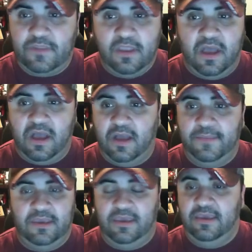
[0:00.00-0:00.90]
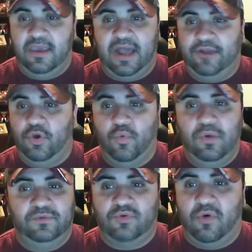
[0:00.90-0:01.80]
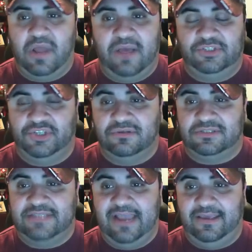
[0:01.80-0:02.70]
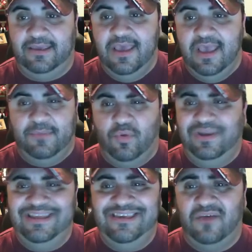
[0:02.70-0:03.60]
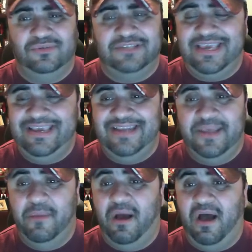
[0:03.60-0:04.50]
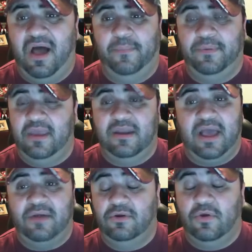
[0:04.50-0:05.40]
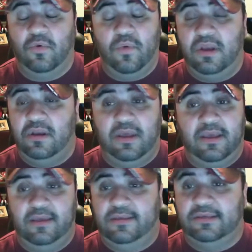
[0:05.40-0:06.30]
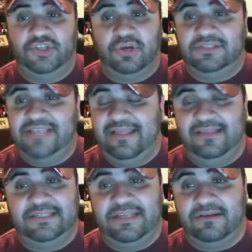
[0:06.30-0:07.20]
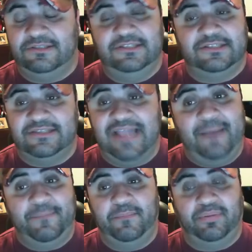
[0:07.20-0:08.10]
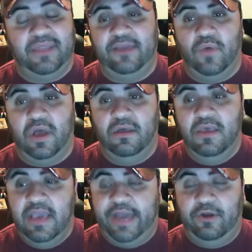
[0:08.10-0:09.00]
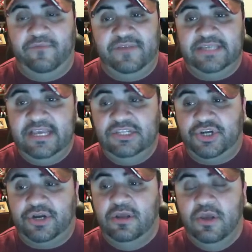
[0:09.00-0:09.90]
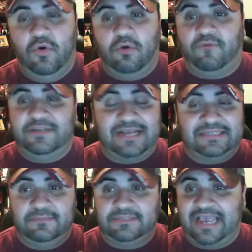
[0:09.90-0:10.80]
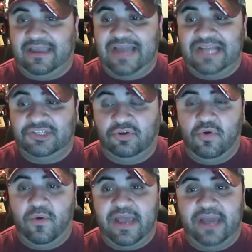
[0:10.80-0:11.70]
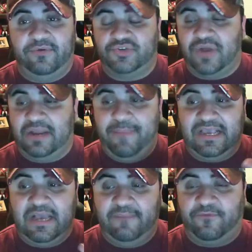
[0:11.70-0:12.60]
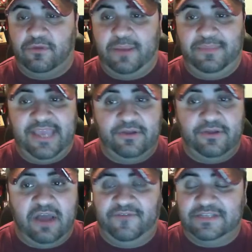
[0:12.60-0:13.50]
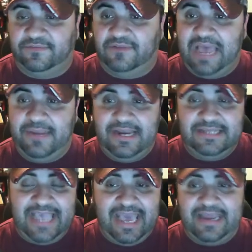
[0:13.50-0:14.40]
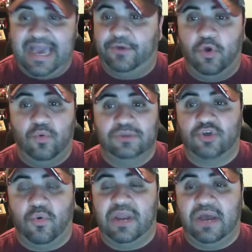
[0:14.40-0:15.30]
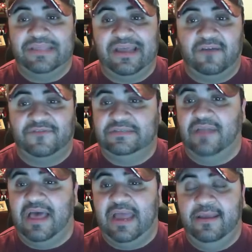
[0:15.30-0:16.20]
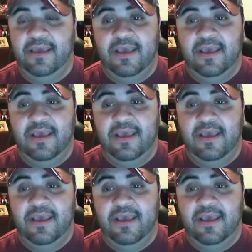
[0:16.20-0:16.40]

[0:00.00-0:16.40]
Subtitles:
I don't know what was going on with Joe Staley, but Willie Young was eating him up. And I don't know what Joe Staley this year has just not been playing well. I don't know if he's injured or if he's got something psychological going on or he's trying to make up for maybe the other offensive lineman in his head. I don't know what's going on with that offensive line.